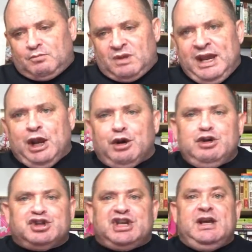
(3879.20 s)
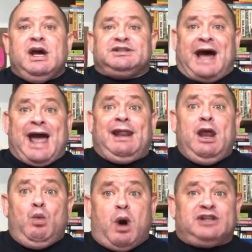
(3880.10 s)
Here you see,
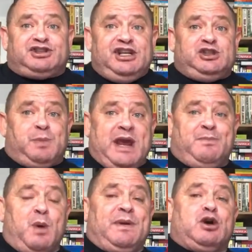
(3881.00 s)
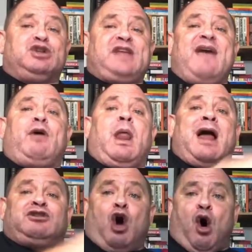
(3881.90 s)
Thailand wants these people because they have a
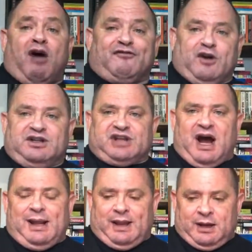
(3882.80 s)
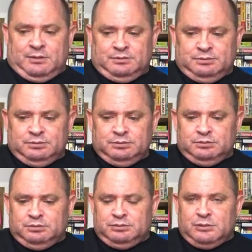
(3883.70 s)
lot to offer to Thailand.
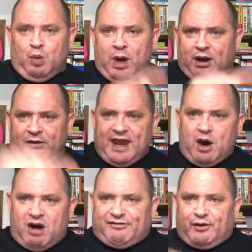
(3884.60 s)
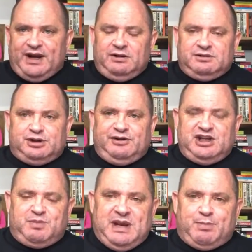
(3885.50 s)
What are they offering to
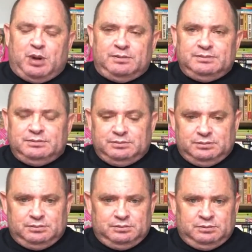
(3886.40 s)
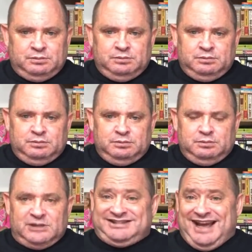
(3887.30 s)
these people?
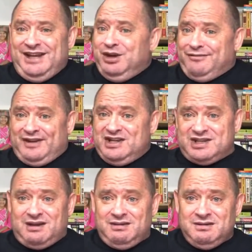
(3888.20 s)
A 10-year visa?